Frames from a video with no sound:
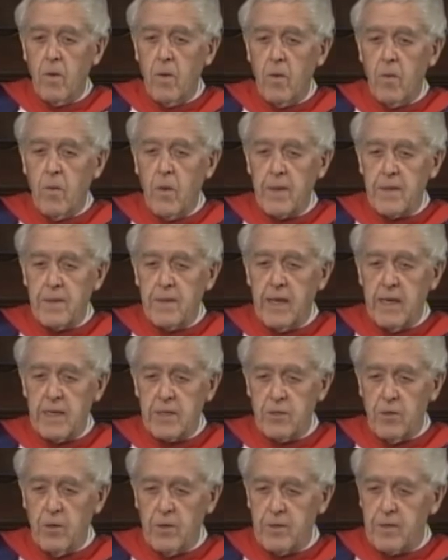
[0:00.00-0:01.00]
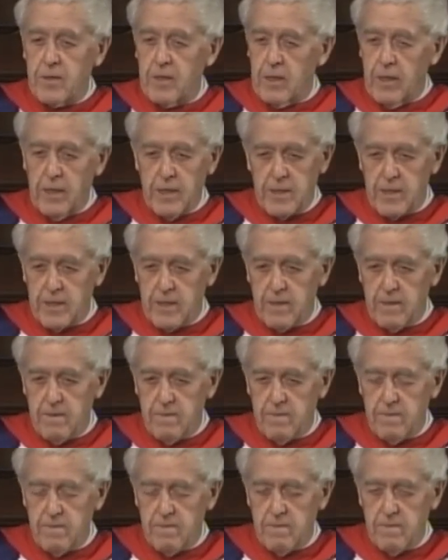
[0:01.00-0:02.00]
what does not kill us
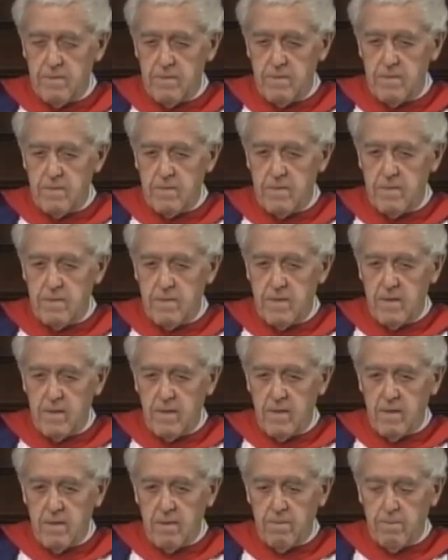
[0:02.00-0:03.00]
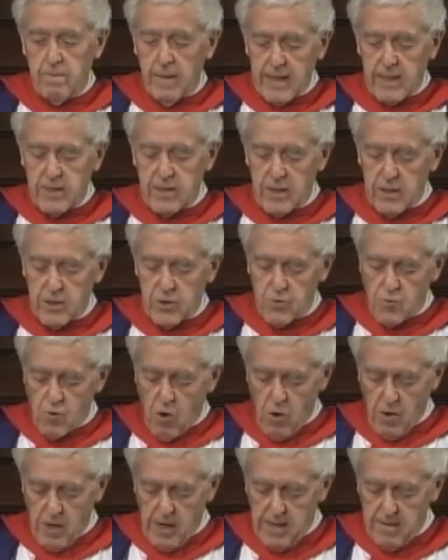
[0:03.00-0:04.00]
makes us
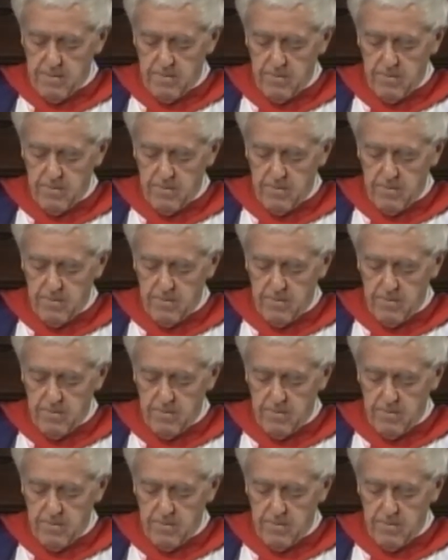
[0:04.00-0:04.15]
stronger."